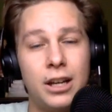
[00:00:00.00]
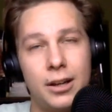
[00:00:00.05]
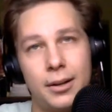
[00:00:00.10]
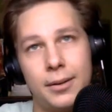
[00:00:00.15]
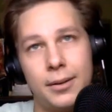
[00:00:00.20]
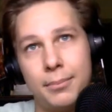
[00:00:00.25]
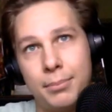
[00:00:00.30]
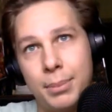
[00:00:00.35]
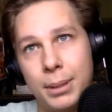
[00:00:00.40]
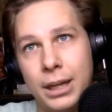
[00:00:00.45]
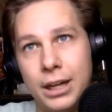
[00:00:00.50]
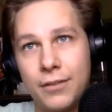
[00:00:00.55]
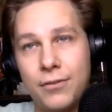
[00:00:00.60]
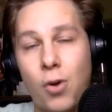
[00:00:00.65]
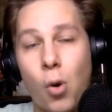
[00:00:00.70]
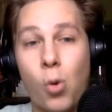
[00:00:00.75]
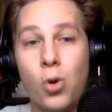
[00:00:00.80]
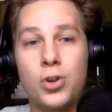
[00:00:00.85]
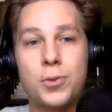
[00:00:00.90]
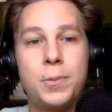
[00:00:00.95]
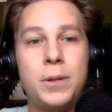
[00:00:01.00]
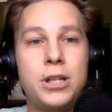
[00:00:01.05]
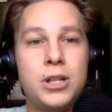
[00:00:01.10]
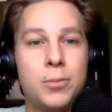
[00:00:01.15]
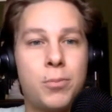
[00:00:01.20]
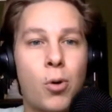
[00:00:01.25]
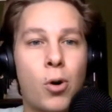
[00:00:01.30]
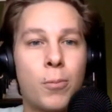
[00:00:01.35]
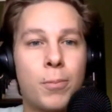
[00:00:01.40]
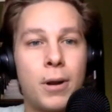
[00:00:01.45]
But of course, Pete
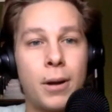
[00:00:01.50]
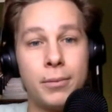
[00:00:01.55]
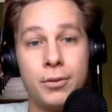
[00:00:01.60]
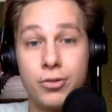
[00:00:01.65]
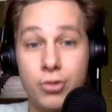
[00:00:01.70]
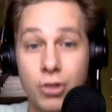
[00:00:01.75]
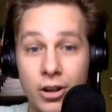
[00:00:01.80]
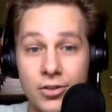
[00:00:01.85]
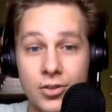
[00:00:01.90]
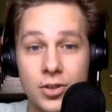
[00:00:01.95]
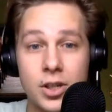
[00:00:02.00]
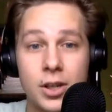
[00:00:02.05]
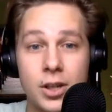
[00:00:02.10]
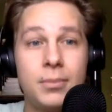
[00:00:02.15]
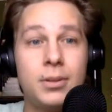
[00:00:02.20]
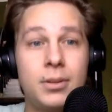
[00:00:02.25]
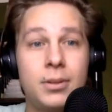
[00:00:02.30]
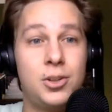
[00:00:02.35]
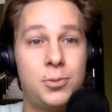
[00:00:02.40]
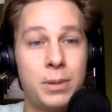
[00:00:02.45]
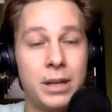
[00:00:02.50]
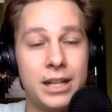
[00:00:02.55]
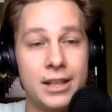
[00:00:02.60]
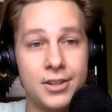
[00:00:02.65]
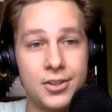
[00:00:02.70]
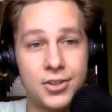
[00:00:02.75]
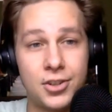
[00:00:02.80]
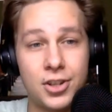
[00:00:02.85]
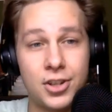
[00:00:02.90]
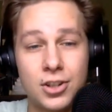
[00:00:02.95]
DeBoer probably trusts him. He's been in
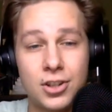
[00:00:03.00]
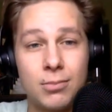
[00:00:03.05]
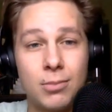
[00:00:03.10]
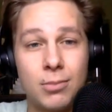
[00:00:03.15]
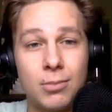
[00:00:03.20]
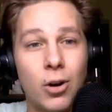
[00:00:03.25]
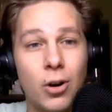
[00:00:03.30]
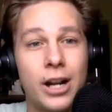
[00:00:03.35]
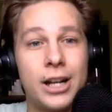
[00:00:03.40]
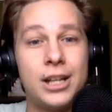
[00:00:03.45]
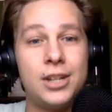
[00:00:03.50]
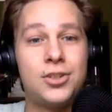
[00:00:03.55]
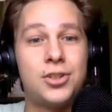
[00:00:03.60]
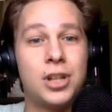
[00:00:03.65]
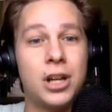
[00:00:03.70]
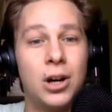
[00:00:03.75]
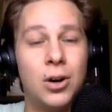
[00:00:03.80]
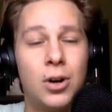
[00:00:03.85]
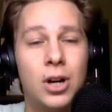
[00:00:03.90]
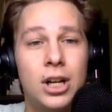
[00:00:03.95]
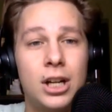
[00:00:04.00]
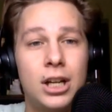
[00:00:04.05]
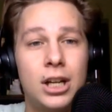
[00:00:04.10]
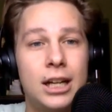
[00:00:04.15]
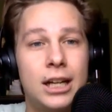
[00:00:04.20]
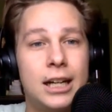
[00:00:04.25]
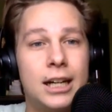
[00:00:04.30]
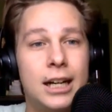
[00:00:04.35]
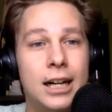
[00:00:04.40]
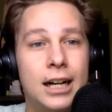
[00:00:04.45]
the system already. So
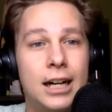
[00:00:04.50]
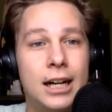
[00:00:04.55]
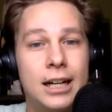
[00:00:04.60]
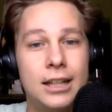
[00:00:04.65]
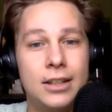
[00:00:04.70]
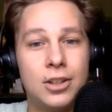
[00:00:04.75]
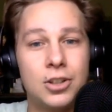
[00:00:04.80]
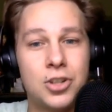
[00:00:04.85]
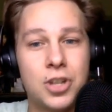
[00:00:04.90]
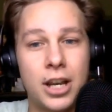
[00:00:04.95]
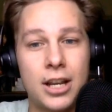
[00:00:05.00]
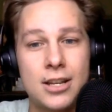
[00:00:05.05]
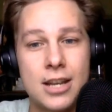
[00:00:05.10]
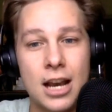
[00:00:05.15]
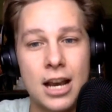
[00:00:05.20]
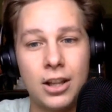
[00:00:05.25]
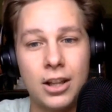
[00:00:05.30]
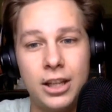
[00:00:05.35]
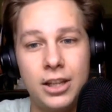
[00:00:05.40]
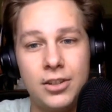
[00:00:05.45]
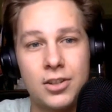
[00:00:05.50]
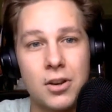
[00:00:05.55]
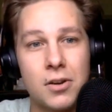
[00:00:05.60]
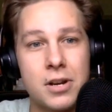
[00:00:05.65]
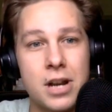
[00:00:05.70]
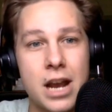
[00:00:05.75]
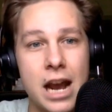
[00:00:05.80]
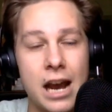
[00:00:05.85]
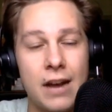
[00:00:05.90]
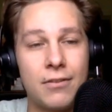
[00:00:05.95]
it looks like Deli's
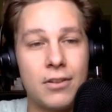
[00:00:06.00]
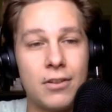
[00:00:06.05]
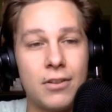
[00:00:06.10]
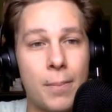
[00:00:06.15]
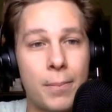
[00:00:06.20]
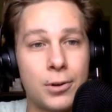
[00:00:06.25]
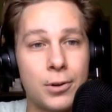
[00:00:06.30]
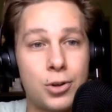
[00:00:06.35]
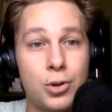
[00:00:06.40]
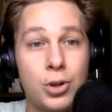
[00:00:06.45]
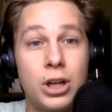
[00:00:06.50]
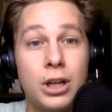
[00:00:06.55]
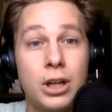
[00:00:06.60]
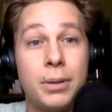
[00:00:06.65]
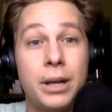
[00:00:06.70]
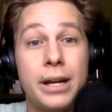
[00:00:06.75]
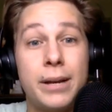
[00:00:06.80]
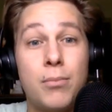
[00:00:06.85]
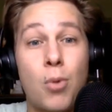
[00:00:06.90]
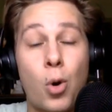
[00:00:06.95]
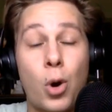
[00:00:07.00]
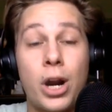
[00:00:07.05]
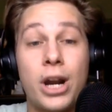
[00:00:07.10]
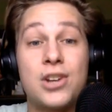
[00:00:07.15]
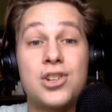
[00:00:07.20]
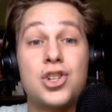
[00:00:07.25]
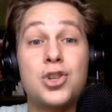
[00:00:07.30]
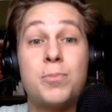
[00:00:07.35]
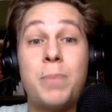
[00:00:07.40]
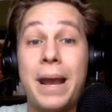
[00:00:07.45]
going to have an opportunity to play a more
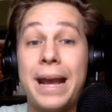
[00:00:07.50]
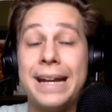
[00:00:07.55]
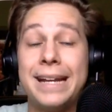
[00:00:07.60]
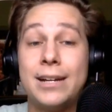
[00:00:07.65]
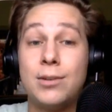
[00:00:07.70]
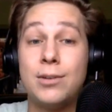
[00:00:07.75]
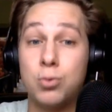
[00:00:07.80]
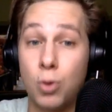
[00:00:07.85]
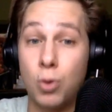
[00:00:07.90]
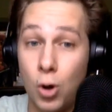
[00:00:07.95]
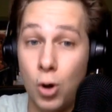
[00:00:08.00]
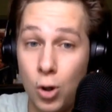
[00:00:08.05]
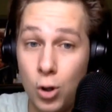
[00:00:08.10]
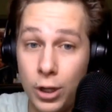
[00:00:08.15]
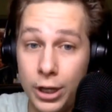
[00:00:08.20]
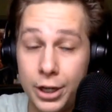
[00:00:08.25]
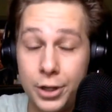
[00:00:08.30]
expanded role.